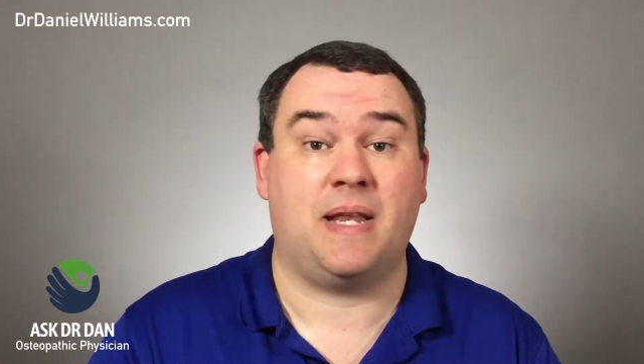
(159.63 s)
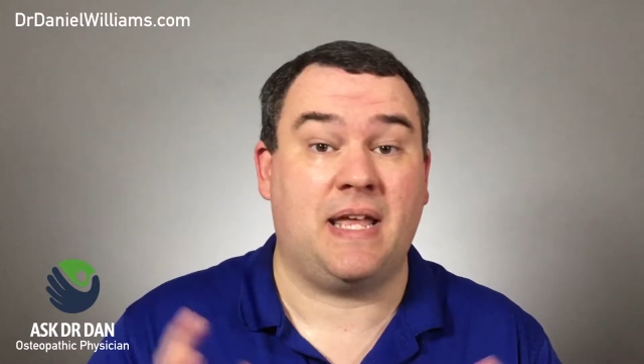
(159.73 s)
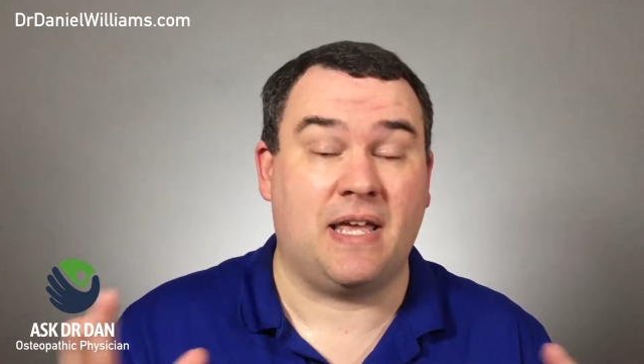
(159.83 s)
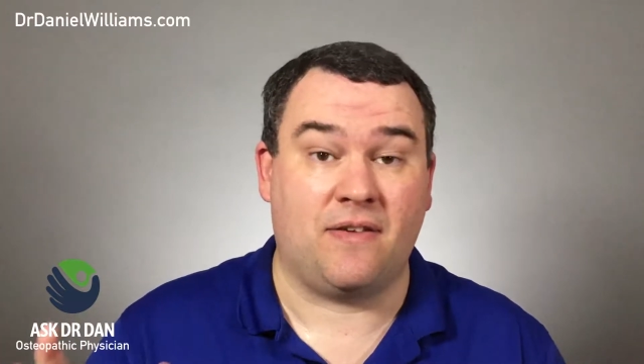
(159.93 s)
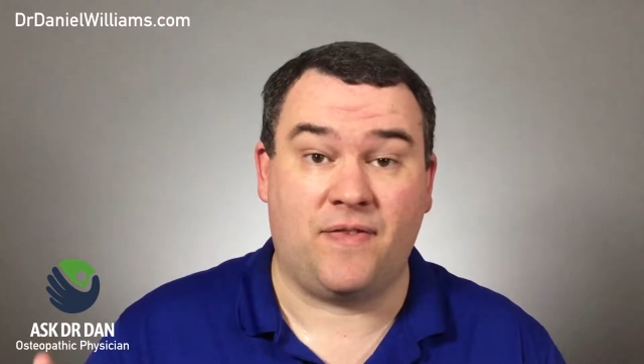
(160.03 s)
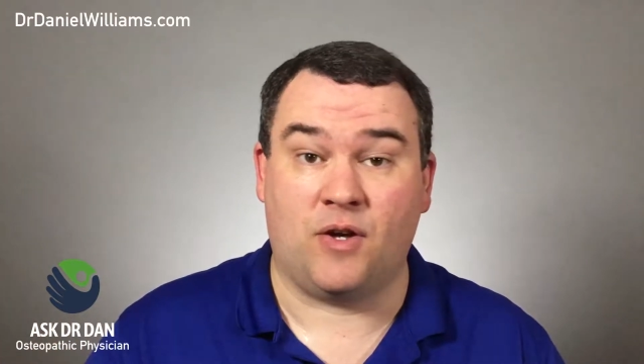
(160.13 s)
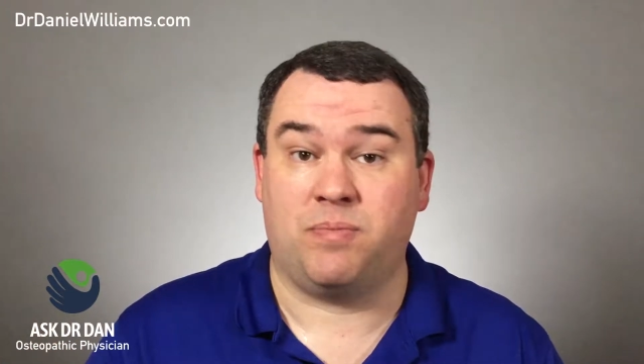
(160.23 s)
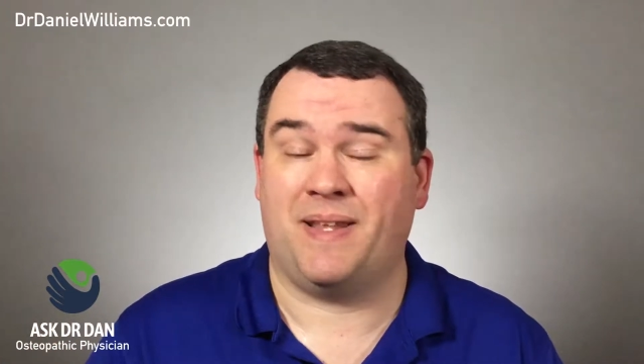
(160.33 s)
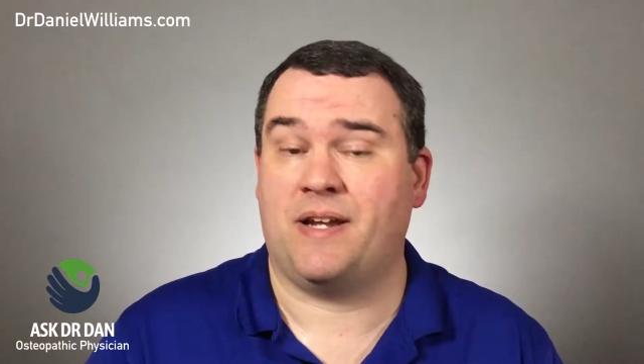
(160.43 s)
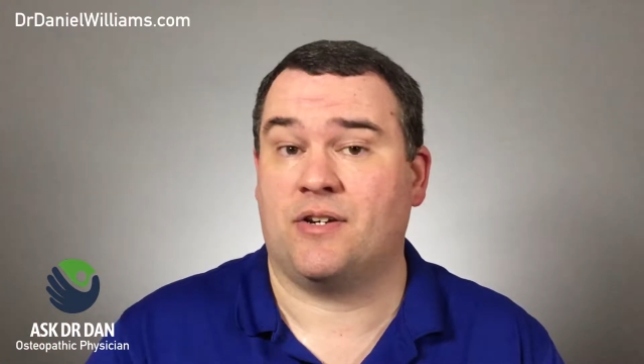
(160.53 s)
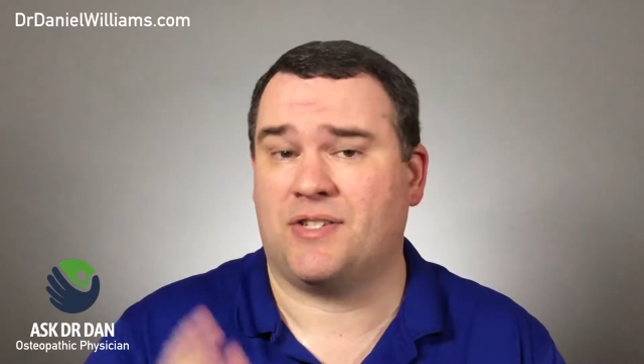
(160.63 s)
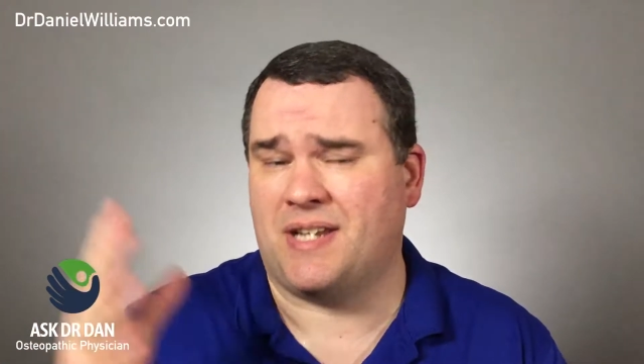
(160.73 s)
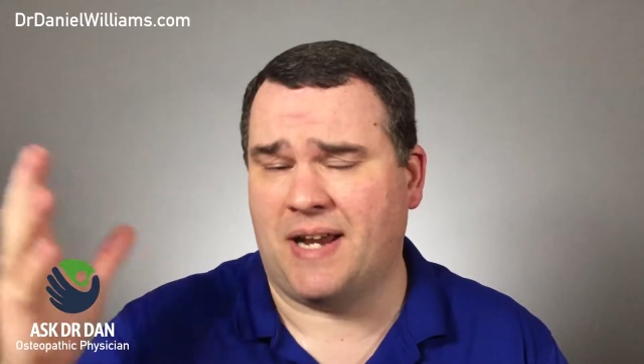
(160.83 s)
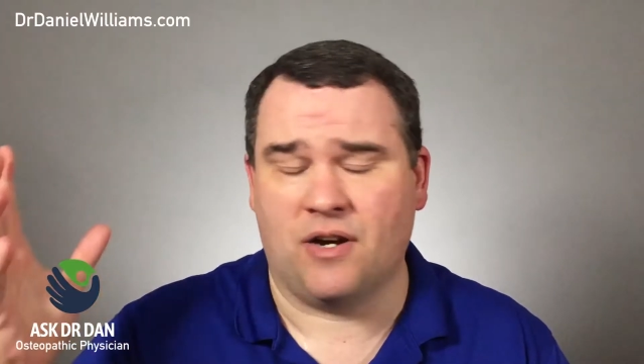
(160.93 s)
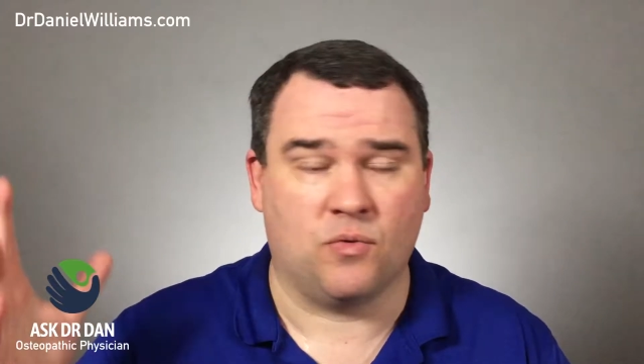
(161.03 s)
Many NFL players,
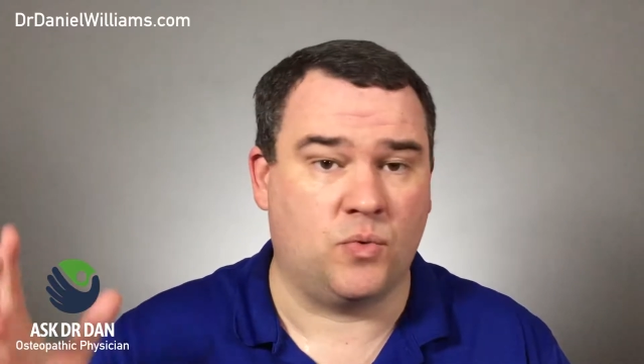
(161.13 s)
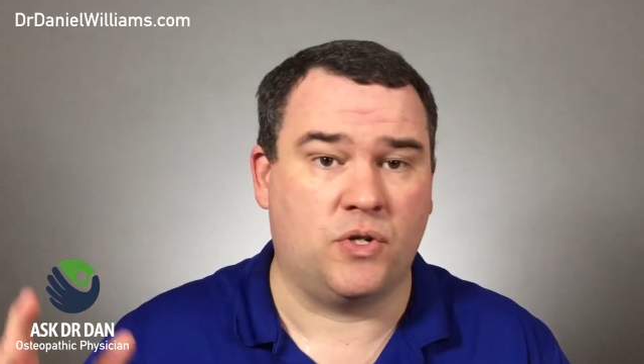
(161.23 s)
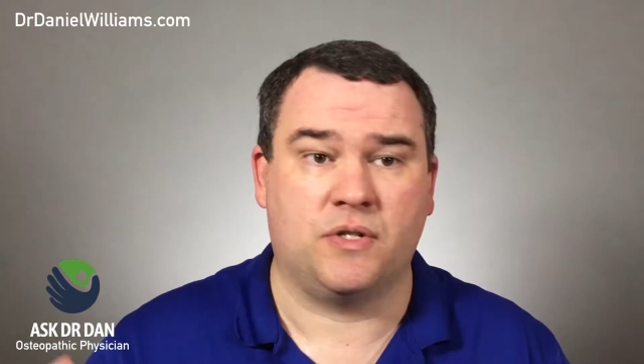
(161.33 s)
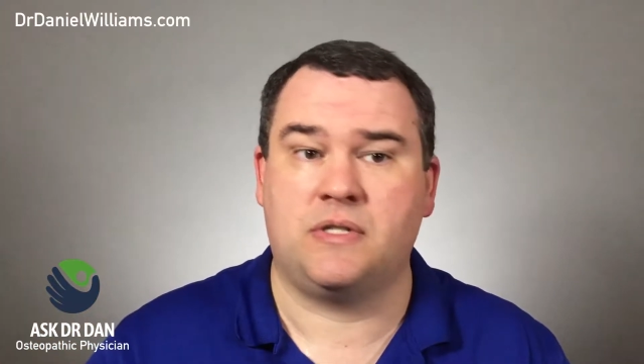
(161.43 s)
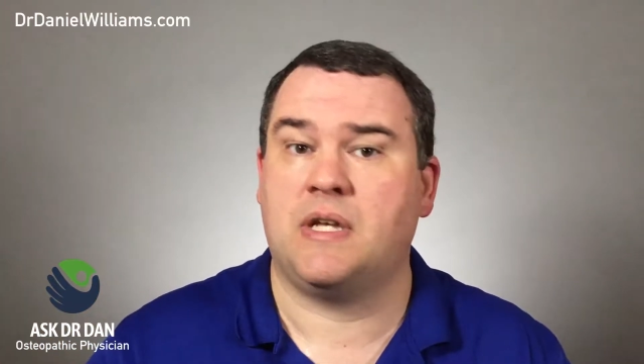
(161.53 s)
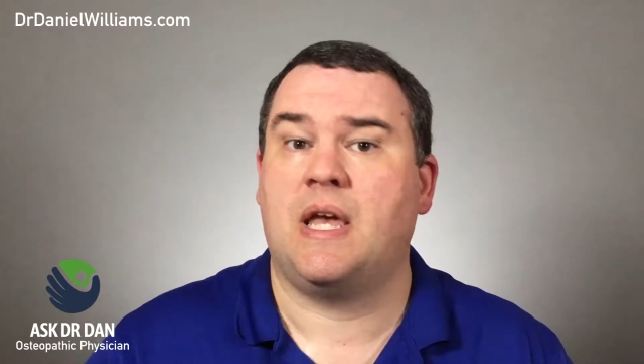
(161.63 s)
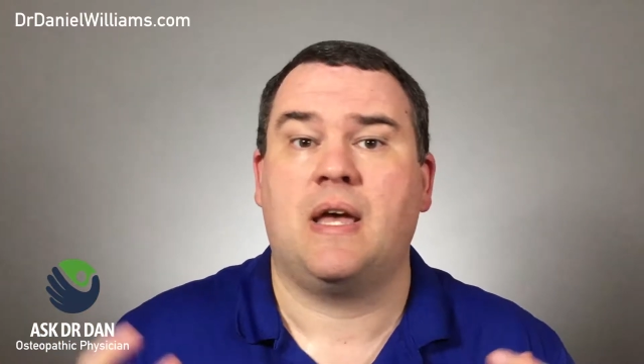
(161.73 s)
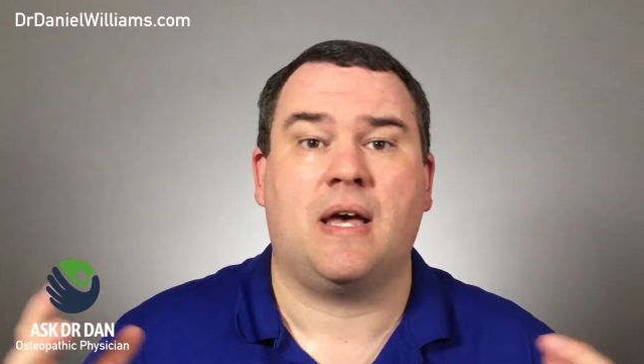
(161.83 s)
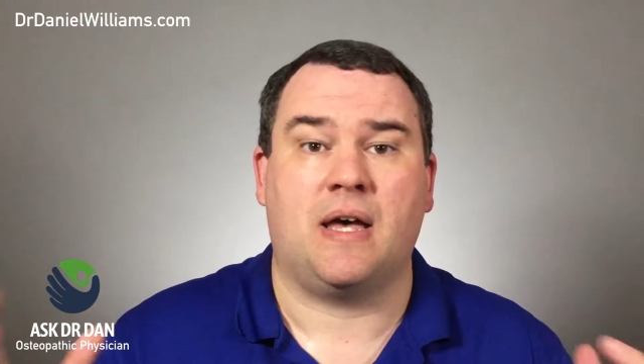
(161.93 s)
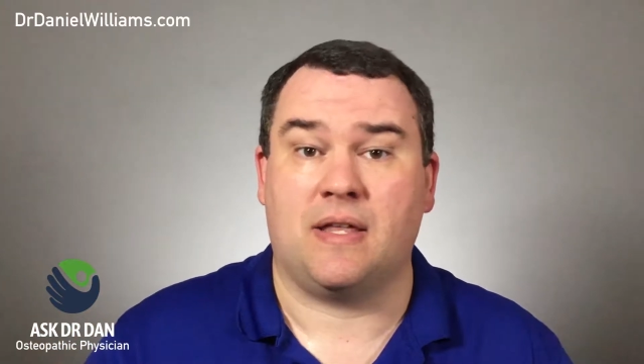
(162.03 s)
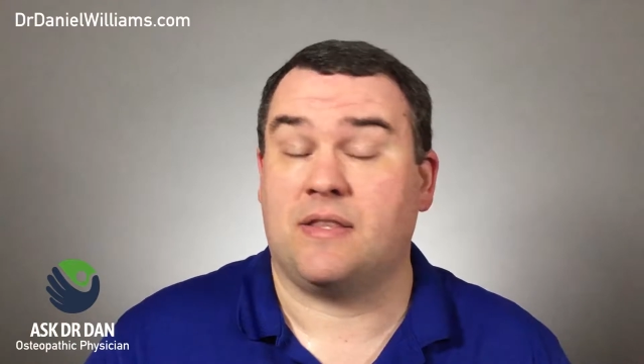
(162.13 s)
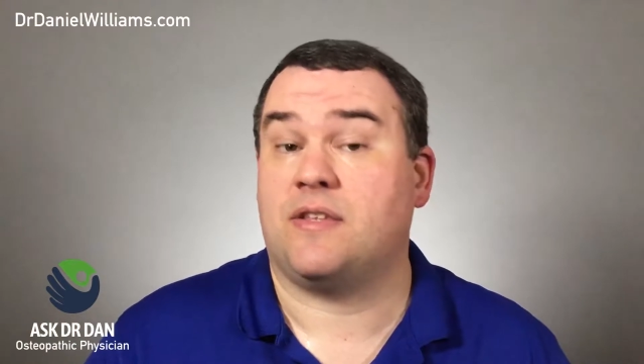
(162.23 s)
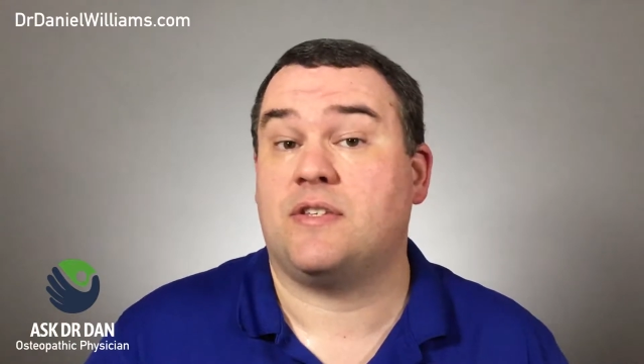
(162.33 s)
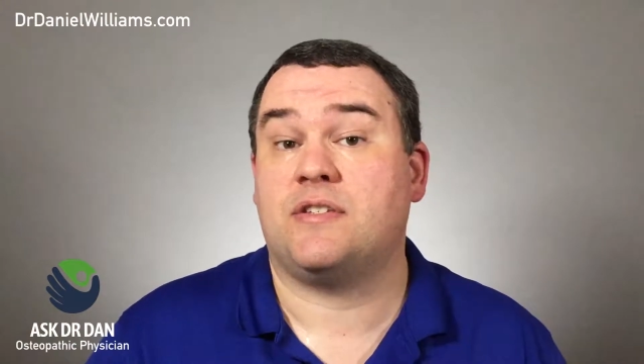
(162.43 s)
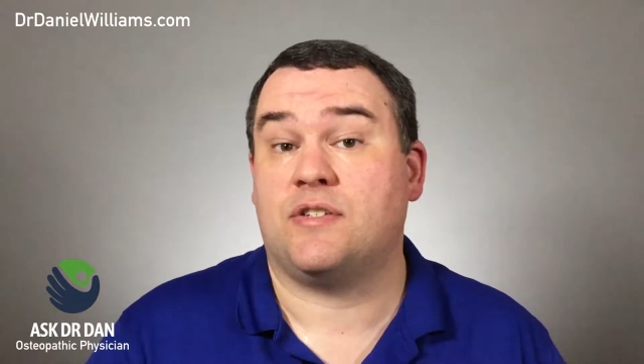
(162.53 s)
Tiger Woods,
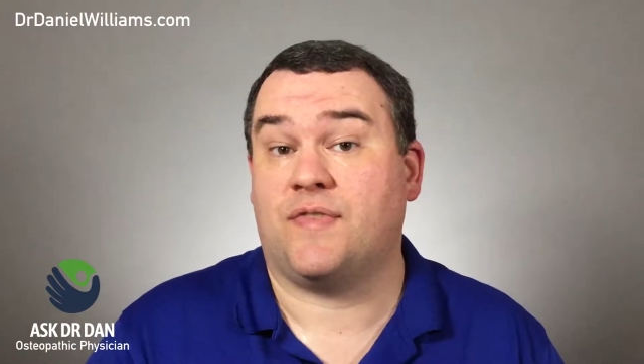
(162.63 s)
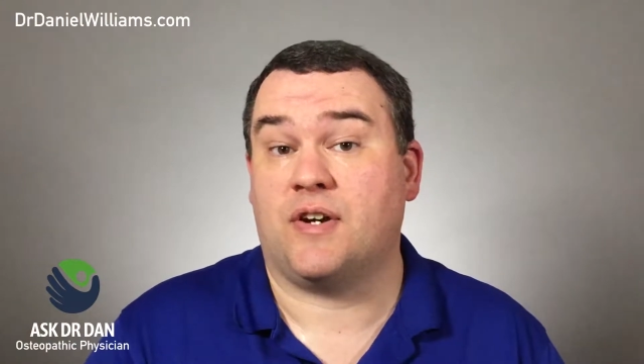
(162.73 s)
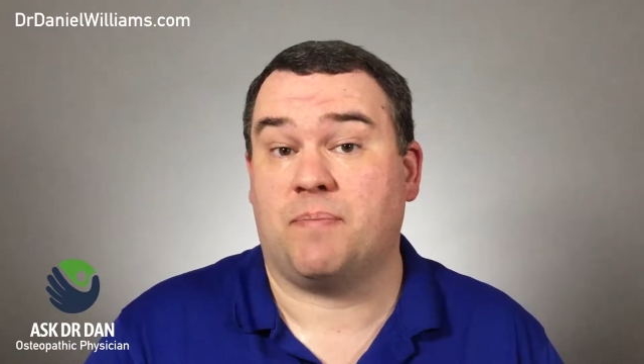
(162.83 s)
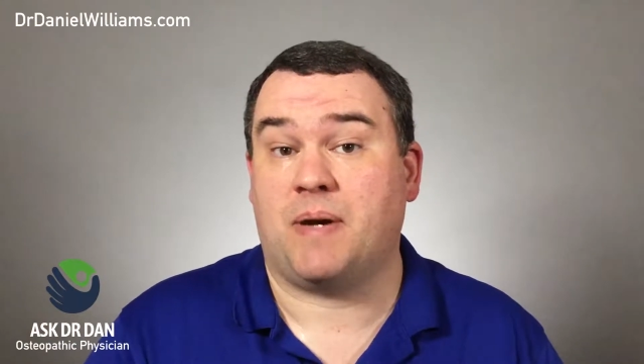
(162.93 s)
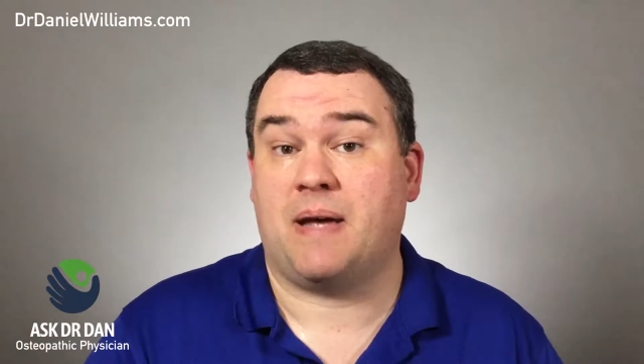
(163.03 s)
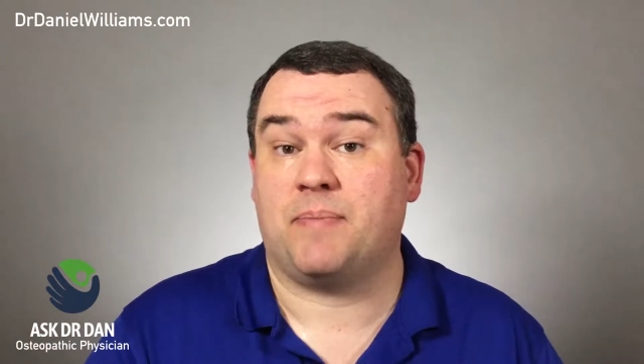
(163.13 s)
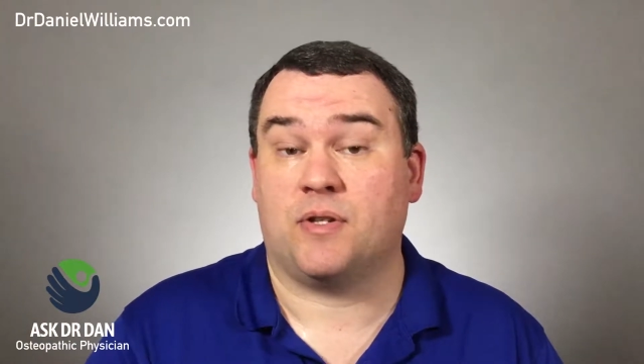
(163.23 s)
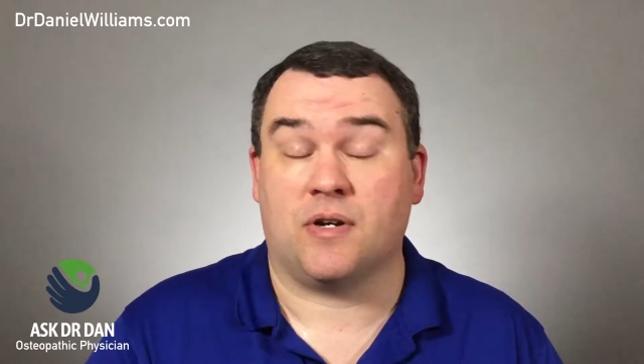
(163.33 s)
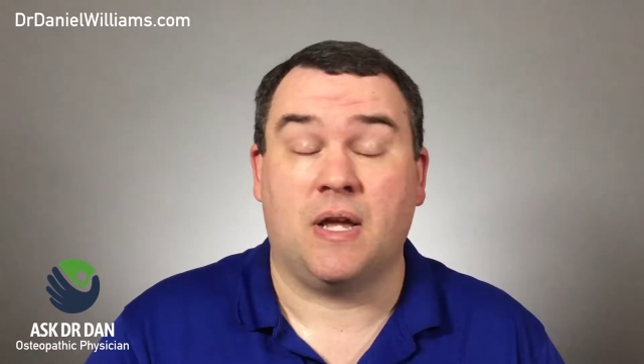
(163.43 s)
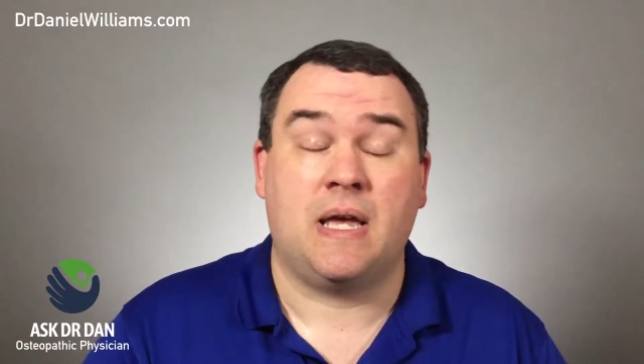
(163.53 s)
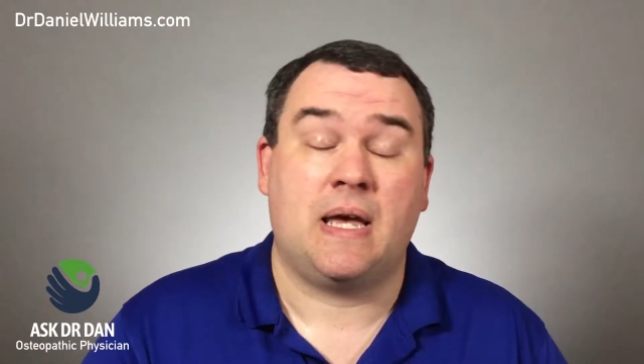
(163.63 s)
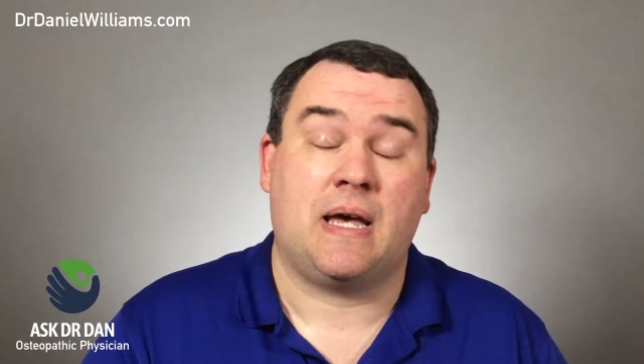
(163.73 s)
this is very popular.